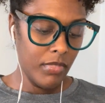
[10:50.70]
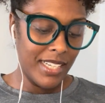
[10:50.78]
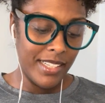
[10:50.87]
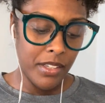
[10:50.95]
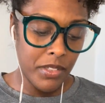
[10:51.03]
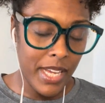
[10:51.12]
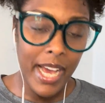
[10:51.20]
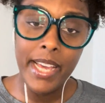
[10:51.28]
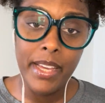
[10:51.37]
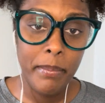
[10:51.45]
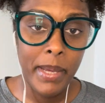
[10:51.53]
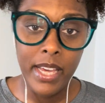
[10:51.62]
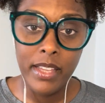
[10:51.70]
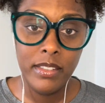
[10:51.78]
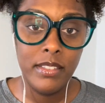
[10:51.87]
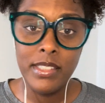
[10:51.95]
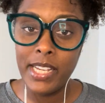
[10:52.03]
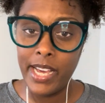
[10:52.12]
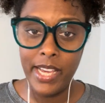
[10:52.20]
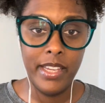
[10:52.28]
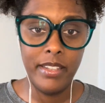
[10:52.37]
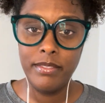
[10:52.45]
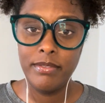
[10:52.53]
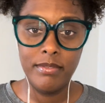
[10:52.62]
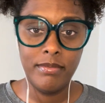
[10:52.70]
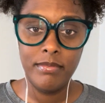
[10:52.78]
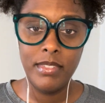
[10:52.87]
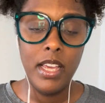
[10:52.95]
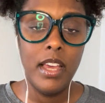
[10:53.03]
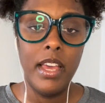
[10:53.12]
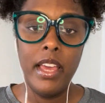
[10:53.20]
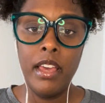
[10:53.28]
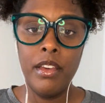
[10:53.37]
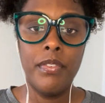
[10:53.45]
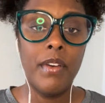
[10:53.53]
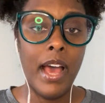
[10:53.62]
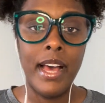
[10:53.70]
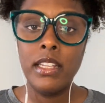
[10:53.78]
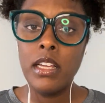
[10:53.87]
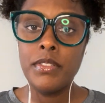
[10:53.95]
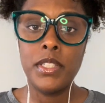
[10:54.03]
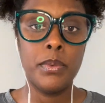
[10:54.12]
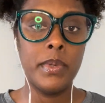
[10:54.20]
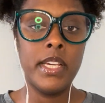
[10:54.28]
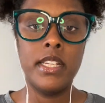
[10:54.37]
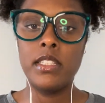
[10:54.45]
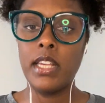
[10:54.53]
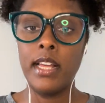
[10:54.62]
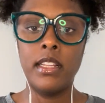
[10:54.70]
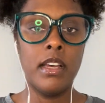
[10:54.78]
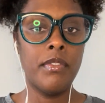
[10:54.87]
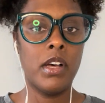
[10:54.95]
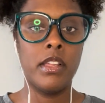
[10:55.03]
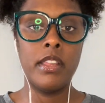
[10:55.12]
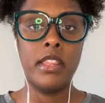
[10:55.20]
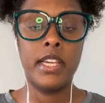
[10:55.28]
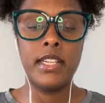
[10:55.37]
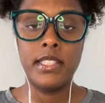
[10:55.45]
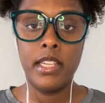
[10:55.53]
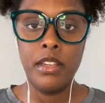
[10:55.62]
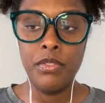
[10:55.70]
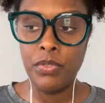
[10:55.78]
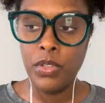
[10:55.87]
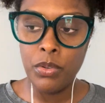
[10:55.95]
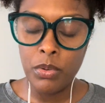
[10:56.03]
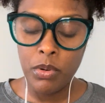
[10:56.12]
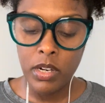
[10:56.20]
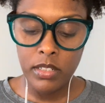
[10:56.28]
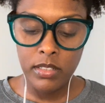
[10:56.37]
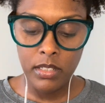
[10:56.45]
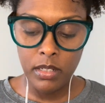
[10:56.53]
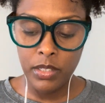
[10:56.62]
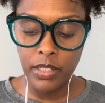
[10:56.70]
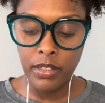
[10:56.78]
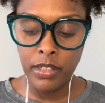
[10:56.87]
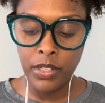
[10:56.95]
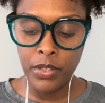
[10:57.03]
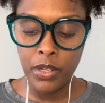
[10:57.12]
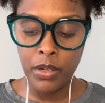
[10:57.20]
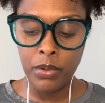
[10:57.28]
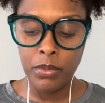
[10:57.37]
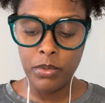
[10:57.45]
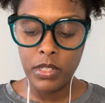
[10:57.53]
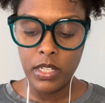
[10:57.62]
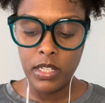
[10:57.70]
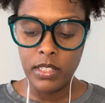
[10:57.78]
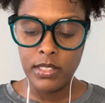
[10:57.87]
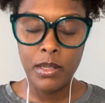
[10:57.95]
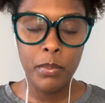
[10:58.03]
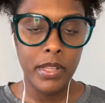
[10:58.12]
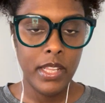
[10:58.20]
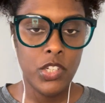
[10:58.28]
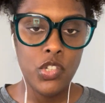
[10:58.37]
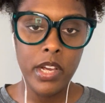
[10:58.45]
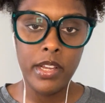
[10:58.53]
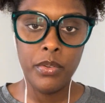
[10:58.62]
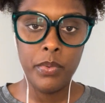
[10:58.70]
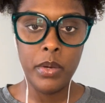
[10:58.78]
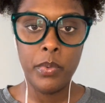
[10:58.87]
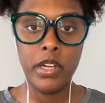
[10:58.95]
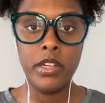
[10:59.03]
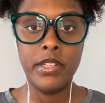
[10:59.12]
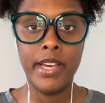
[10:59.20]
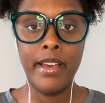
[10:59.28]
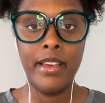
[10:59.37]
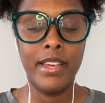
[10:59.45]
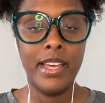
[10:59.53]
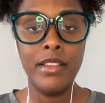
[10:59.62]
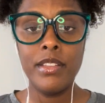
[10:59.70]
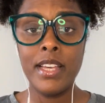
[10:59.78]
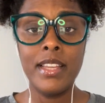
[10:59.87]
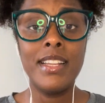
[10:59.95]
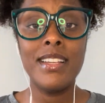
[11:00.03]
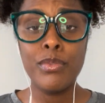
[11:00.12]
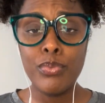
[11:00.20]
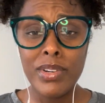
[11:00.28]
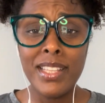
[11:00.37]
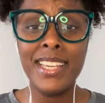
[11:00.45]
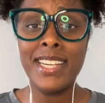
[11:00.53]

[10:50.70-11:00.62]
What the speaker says: your diet, man, diet. If I love sweets, I love all the things. If you are, you know, someone that's trying to rework your diet, it really